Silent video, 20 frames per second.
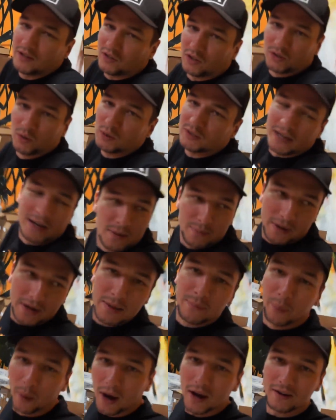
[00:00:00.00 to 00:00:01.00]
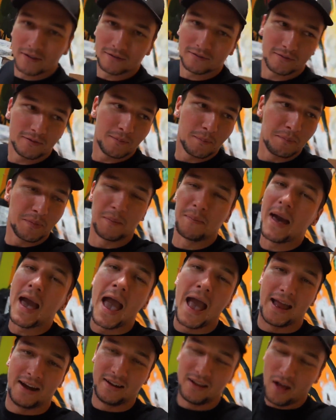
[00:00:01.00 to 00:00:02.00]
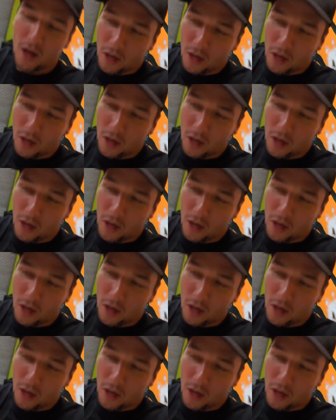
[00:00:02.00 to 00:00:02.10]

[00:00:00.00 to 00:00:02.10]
introduce anybody but the man,